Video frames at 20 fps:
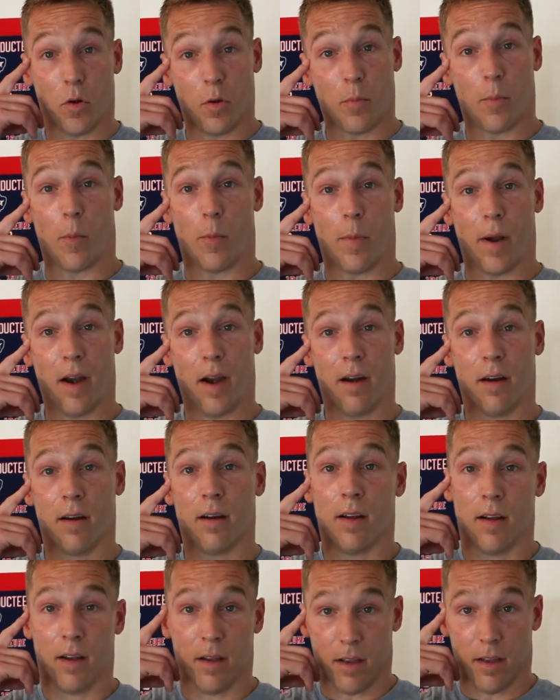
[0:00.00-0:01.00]
to
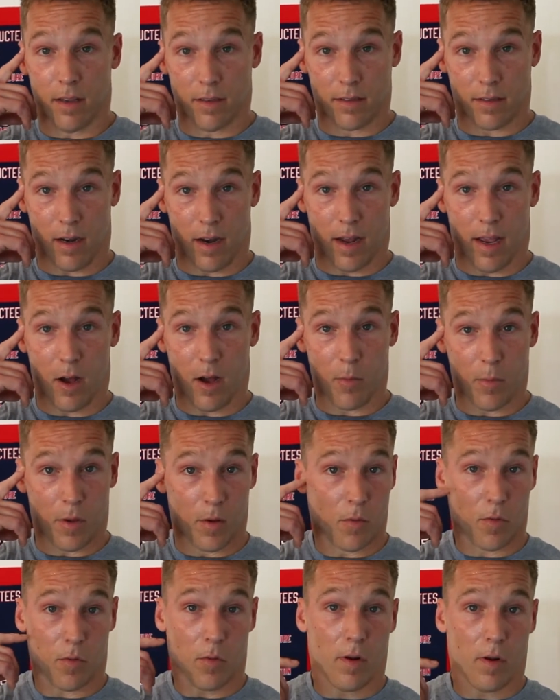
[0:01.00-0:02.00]
prepare is going to help
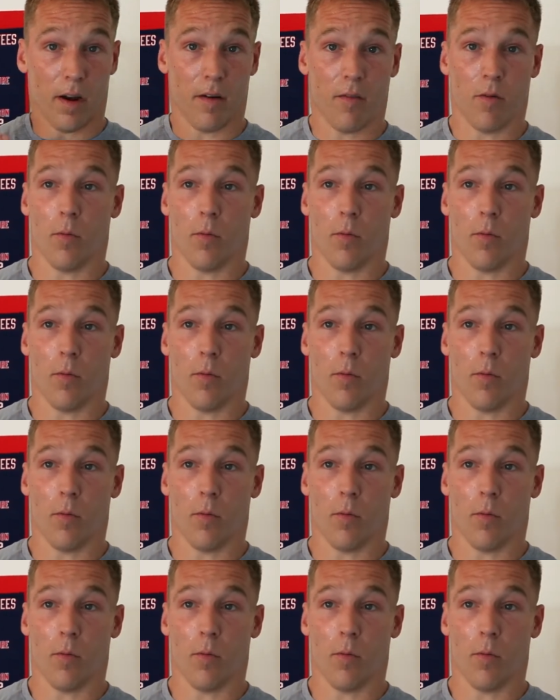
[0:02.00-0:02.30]
me with whatever